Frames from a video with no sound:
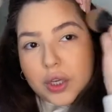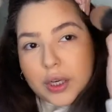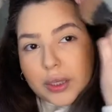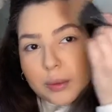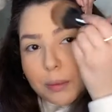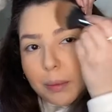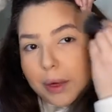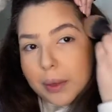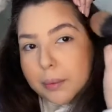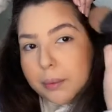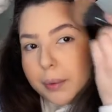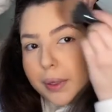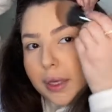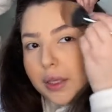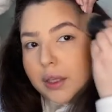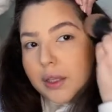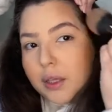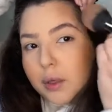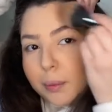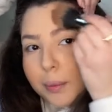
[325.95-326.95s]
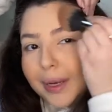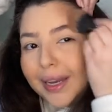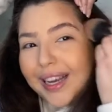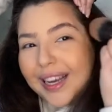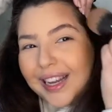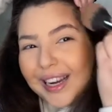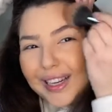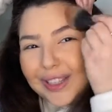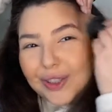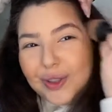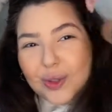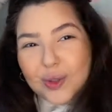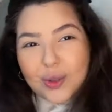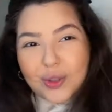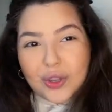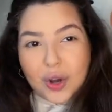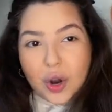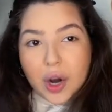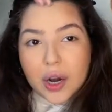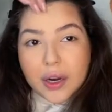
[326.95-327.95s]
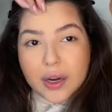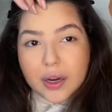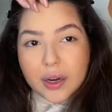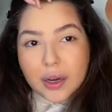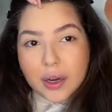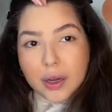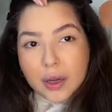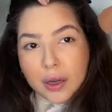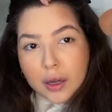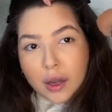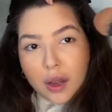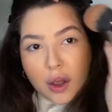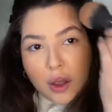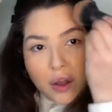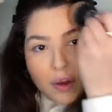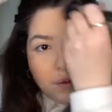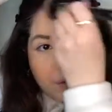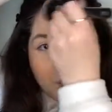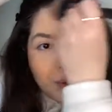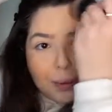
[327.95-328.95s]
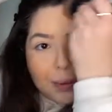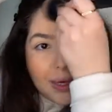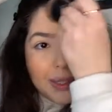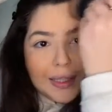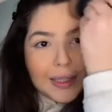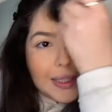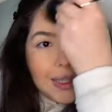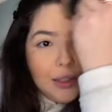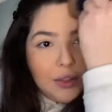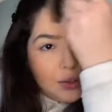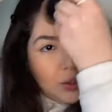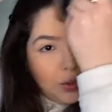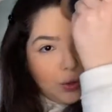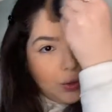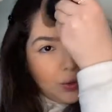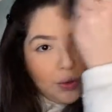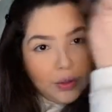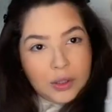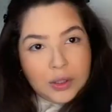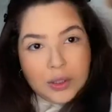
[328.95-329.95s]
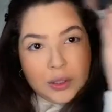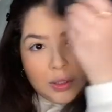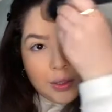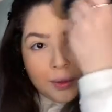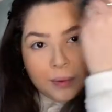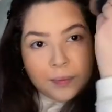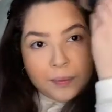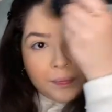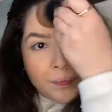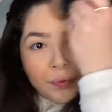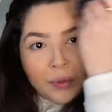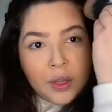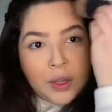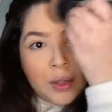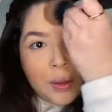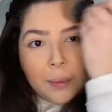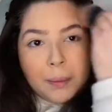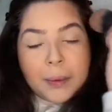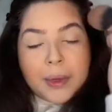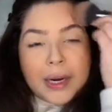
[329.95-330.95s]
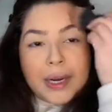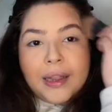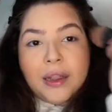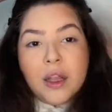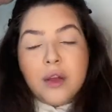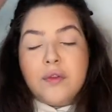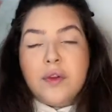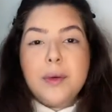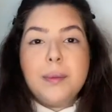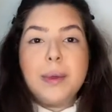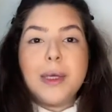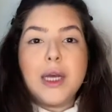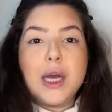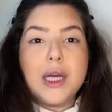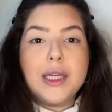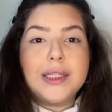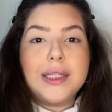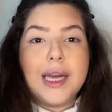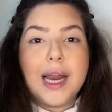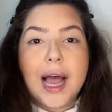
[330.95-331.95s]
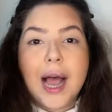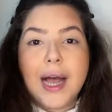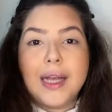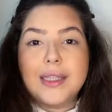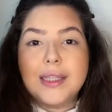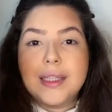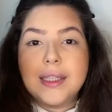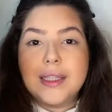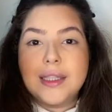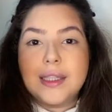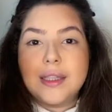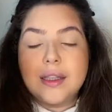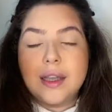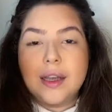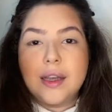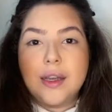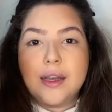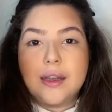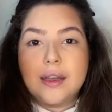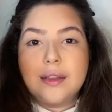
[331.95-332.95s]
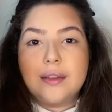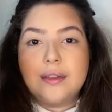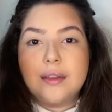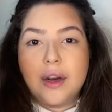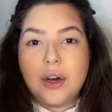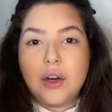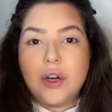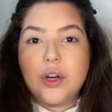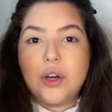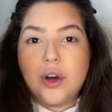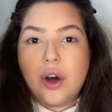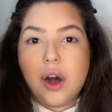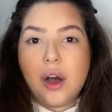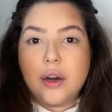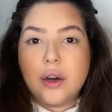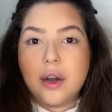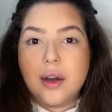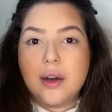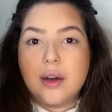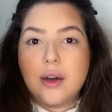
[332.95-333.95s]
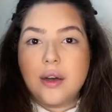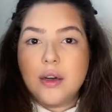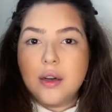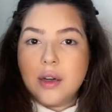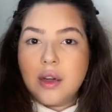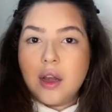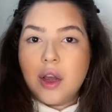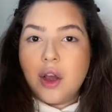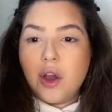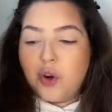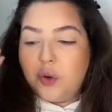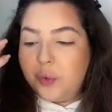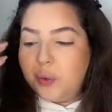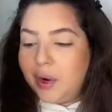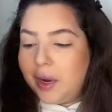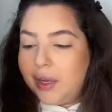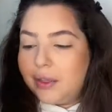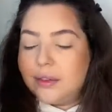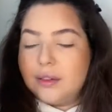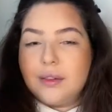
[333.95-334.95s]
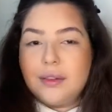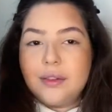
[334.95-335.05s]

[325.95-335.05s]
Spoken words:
It might be a little bit too dark for my skin tone, but I love it because it has this like terracotta red